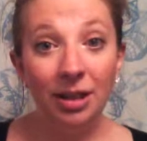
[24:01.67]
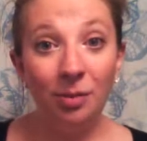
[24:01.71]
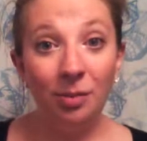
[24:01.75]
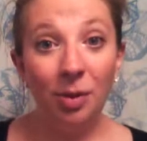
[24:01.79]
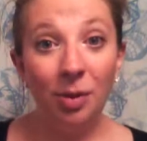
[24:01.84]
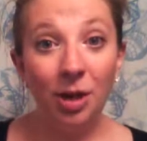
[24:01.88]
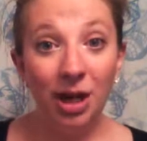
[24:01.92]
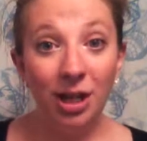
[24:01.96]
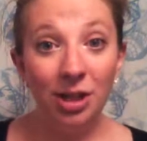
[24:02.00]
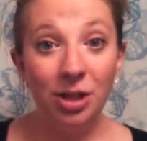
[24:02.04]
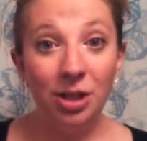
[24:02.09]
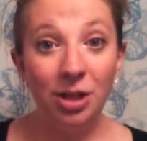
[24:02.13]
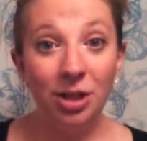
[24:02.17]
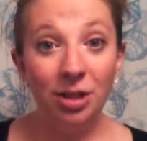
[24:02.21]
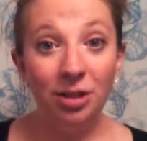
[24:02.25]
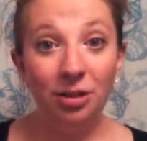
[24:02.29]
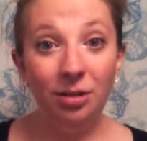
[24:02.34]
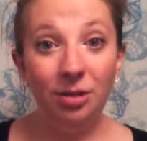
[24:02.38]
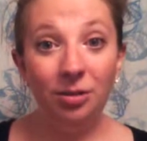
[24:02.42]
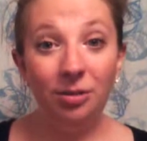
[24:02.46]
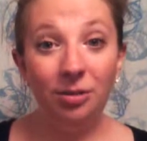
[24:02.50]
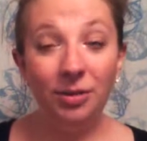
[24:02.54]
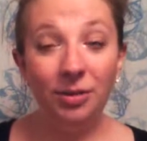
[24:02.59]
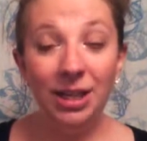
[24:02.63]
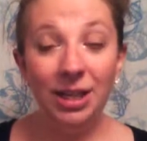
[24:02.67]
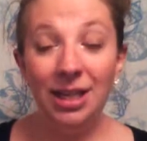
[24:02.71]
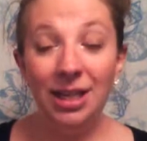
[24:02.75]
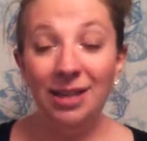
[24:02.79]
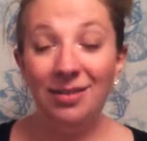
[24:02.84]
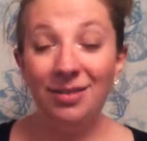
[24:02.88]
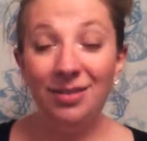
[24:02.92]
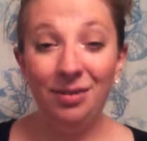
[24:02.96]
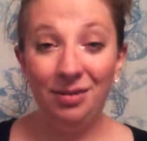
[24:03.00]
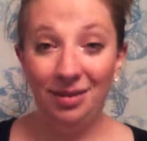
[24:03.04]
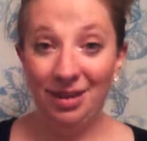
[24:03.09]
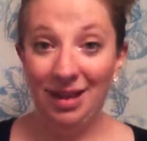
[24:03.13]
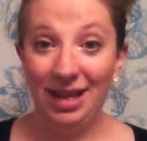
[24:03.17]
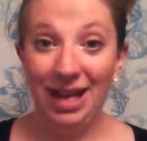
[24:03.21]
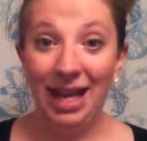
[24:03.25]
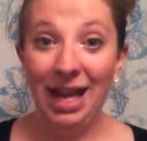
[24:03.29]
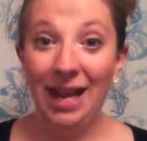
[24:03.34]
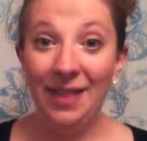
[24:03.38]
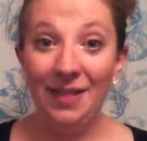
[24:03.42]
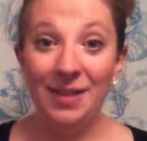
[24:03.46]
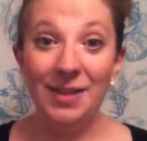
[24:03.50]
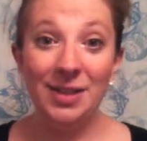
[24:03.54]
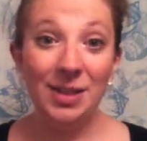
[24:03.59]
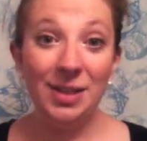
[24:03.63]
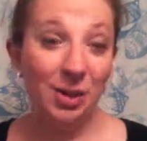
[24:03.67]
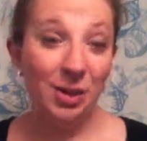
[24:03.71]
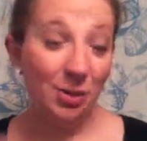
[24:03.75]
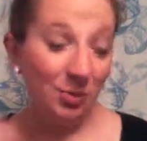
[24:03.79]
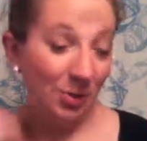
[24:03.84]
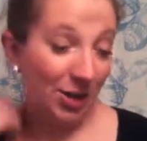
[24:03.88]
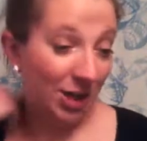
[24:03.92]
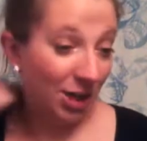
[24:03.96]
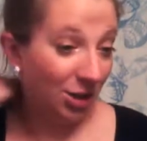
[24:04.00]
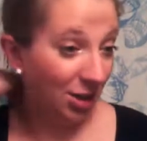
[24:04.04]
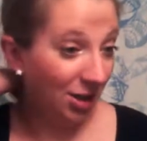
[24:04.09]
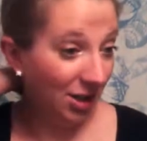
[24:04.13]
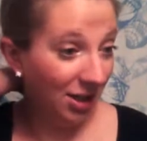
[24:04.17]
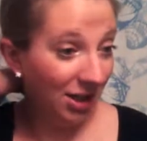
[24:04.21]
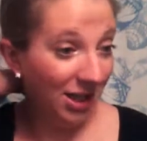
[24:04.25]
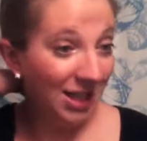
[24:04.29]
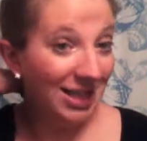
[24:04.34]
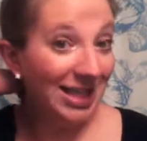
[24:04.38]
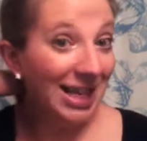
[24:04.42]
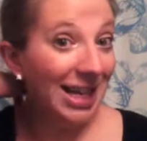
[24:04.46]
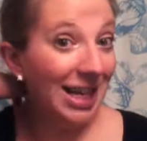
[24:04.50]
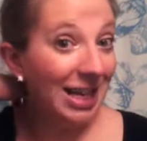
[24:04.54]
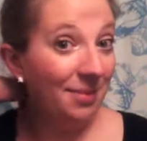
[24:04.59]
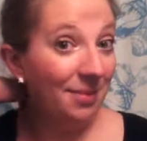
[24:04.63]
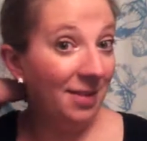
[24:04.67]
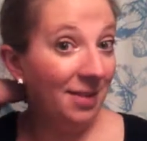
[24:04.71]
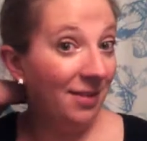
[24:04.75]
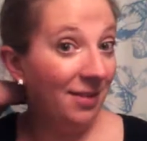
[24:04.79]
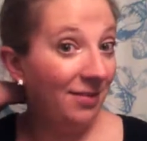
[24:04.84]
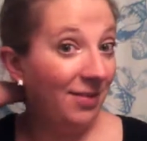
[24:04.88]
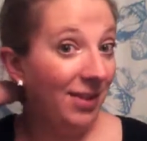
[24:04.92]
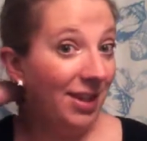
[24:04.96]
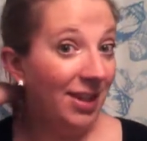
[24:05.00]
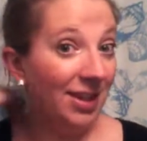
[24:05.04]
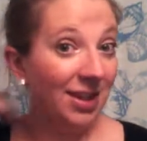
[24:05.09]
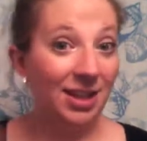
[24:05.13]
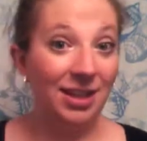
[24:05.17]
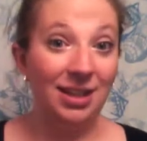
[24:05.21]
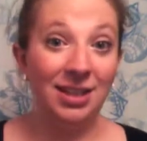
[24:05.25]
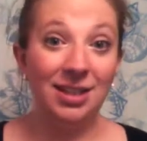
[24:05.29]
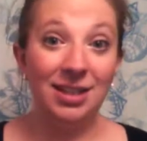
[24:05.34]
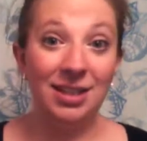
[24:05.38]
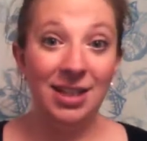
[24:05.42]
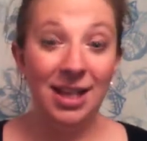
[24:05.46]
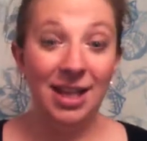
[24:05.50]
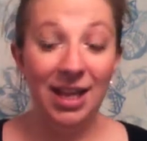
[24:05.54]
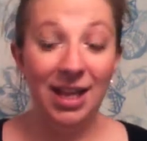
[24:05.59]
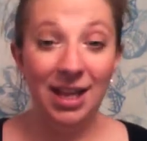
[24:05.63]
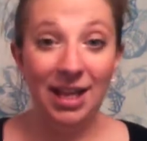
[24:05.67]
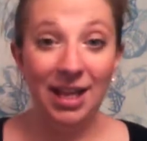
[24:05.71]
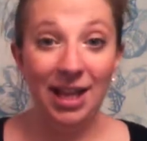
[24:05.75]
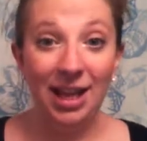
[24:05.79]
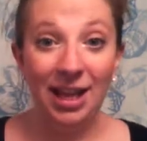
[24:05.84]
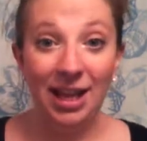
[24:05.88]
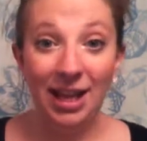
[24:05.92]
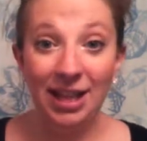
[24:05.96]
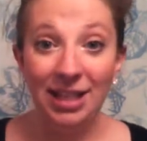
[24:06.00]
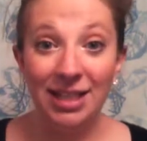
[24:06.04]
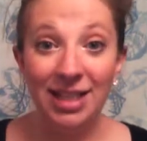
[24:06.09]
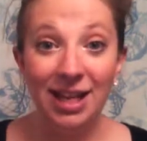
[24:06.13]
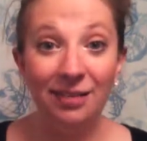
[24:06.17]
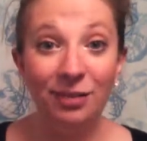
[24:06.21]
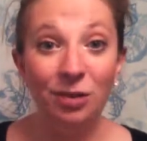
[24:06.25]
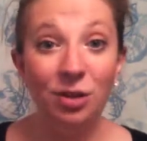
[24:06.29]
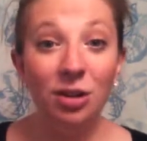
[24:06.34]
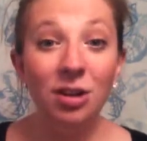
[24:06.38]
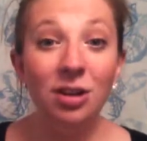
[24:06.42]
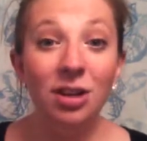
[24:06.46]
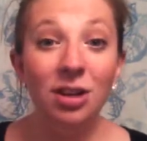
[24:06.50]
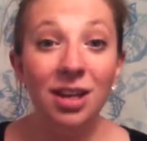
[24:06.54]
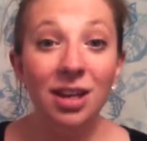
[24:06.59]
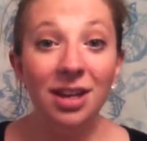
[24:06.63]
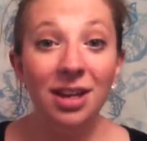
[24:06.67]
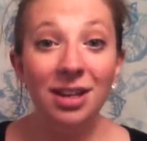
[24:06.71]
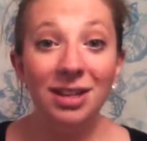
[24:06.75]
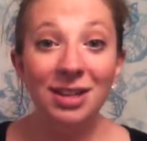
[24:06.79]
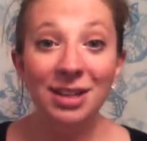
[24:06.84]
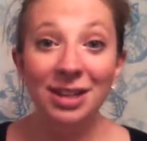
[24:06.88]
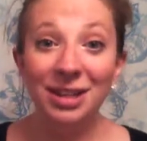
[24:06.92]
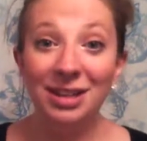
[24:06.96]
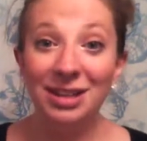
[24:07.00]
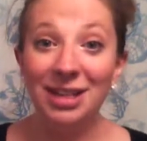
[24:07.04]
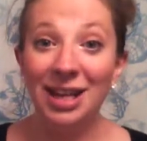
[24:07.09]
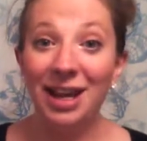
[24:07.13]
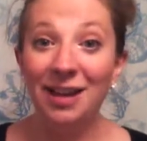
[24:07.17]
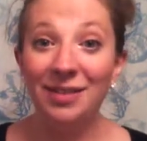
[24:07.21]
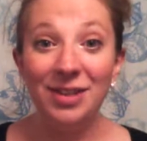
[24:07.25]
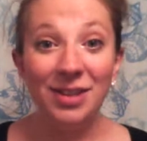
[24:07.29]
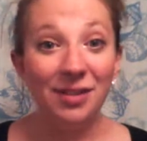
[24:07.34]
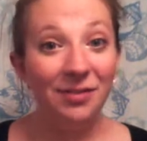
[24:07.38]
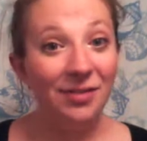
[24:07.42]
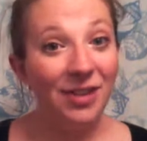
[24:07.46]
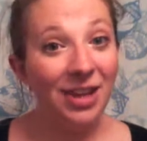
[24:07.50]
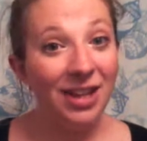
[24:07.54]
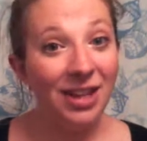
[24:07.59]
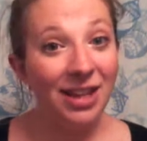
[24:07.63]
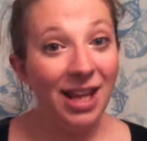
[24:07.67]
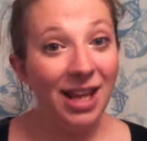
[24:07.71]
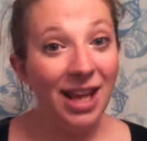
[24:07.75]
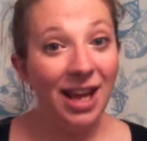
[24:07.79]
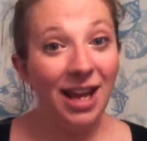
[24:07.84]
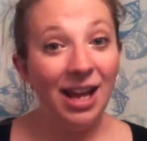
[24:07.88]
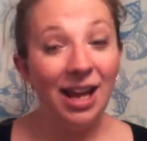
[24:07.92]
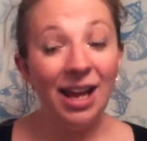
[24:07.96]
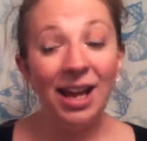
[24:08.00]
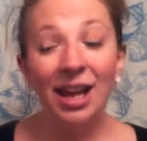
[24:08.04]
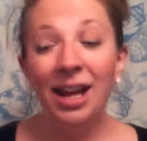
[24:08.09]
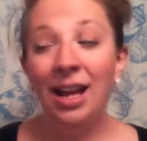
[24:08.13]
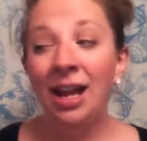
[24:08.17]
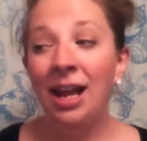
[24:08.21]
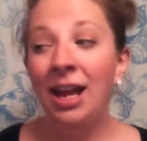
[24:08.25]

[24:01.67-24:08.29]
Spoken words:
what I do, even not in this situation, is I eat my feelings. Like, I like to have cookies, I like to have stuff like that.